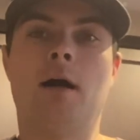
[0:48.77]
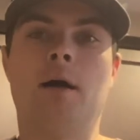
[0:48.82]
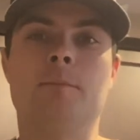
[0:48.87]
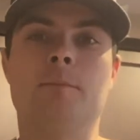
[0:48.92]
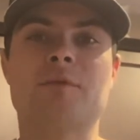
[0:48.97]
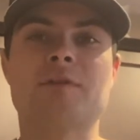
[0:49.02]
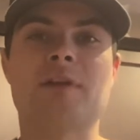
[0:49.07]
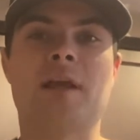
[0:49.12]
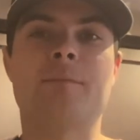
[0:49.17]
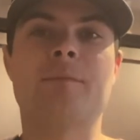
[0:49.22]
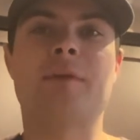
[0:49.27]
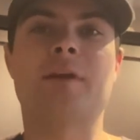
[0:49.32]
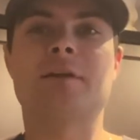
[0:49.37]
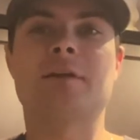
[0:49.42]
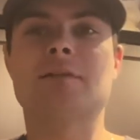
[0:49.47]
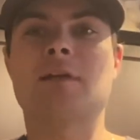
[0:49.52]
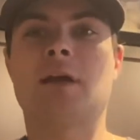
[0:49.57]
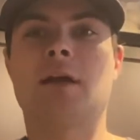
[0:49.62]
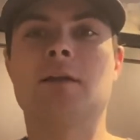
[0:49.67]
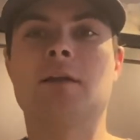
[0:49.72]
Same thing
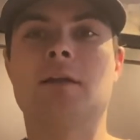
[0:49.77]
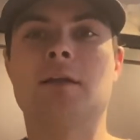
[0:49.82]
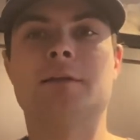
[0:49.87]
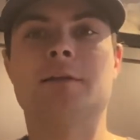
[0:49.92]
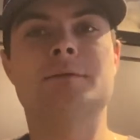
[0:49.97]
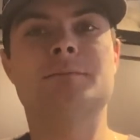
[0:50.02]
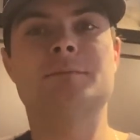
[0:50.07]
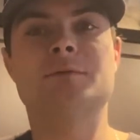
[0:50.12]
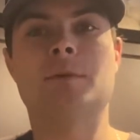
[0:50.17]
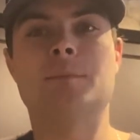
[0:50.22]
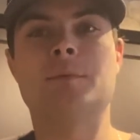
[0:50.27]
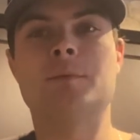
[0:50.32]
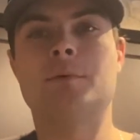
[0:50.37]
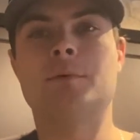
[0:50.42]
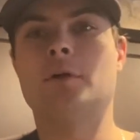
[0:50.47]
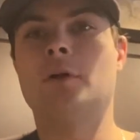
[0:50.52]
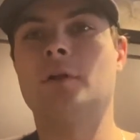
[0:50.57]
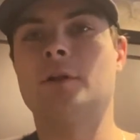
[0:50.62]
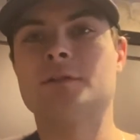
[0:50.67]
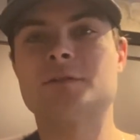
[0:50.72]
as kind of like some people
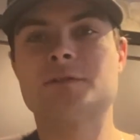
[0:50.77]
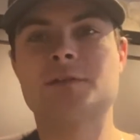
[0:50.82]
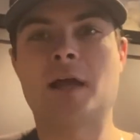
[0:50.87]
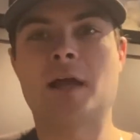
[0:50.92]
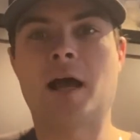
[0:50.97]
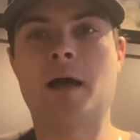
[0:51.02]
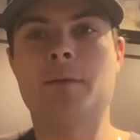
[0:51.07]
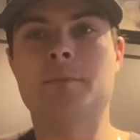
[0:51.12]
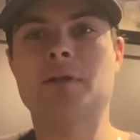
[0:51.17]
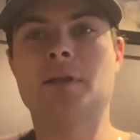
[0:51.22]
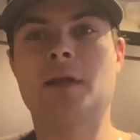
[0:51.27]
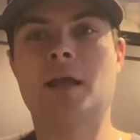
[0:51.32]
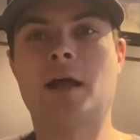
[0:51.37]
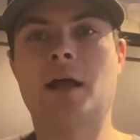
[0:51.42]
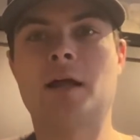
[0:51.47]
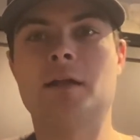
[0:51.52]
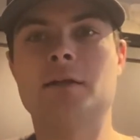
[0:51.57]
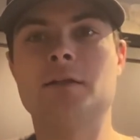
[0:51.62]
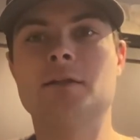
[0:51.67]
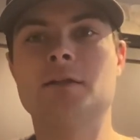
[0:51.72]
call it salmon
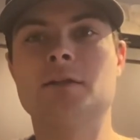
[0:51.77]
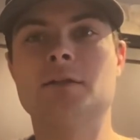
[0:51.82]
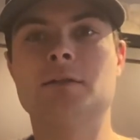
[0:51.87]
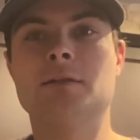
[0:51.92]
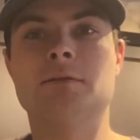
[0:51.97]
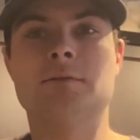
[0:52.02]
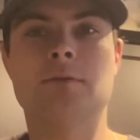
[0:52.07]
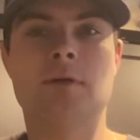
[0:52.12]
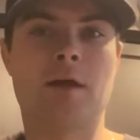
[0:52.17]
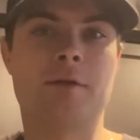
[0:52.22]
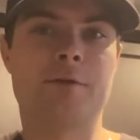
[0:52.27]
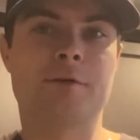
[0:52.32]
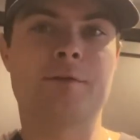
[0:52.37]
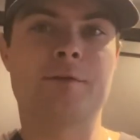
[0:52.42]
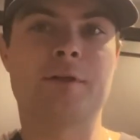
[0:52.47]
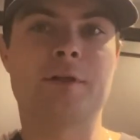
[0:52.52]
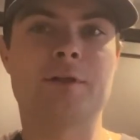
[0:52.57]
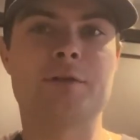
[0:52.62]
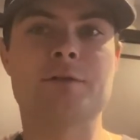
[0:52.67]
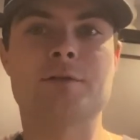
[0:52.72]
candy, other
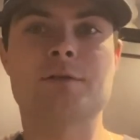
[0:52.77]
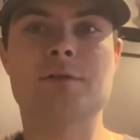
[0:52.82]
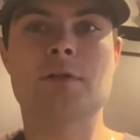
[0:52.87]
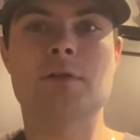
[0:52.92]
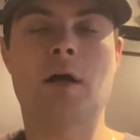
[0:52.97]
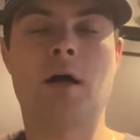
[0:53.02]
things.